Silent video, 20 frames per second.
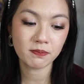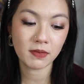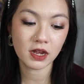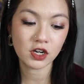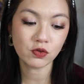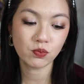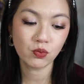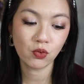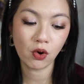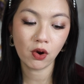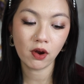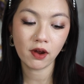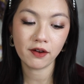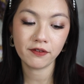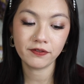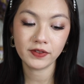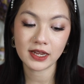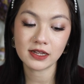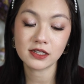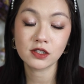much more
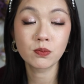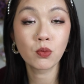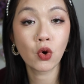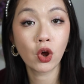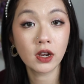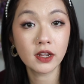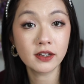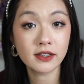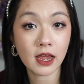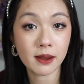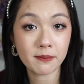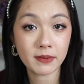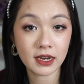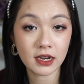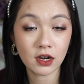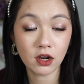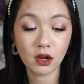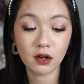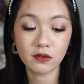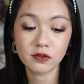of the smaller
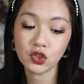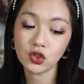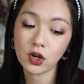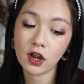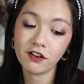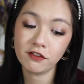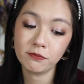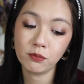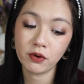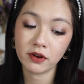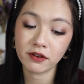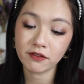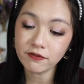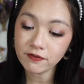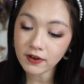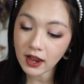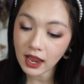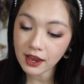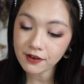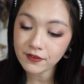diameter of
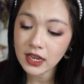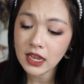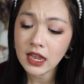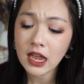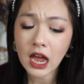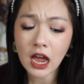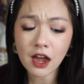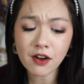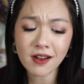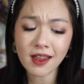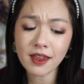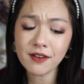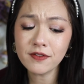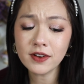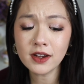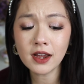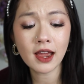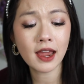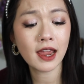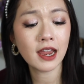12.5.
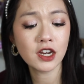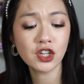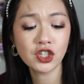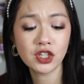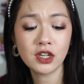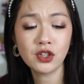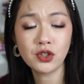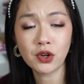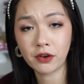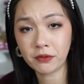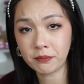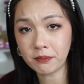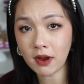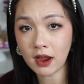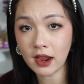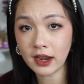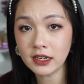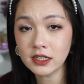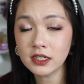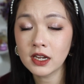However, I actually don't
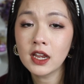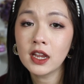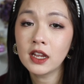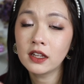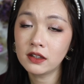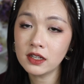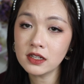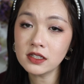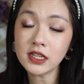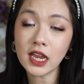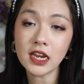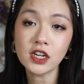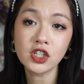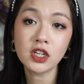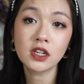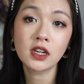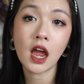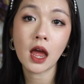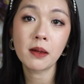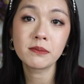mind. This
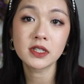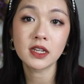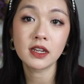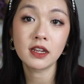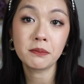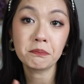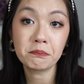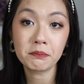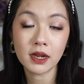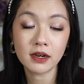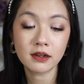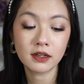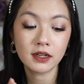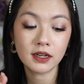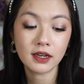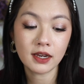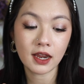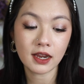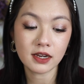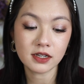actually comes in
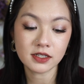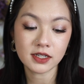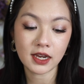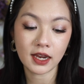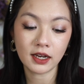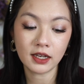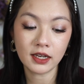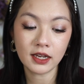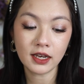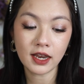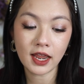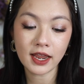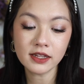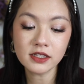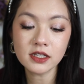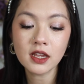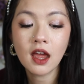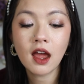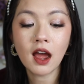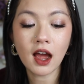monthly and daily
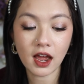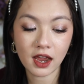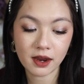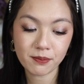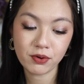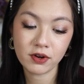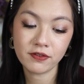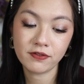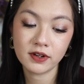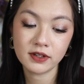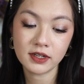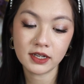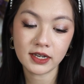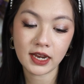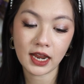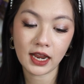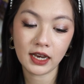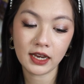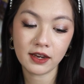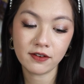lens. I prefer the
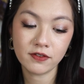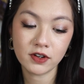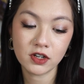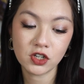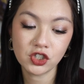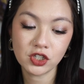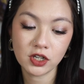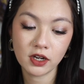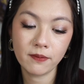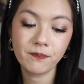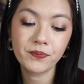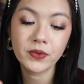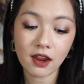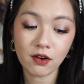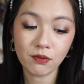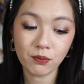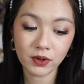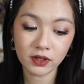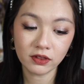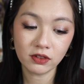daily version.
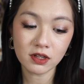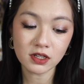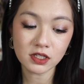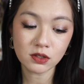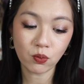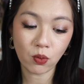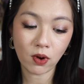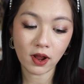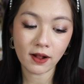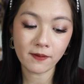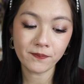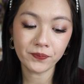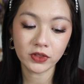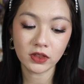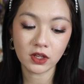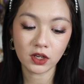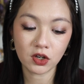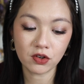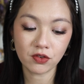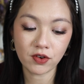And with this one,
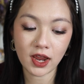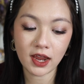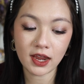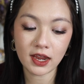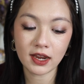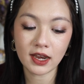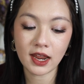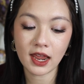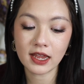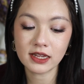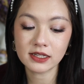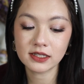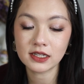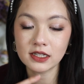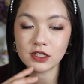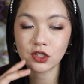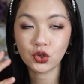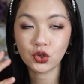the grey, it has this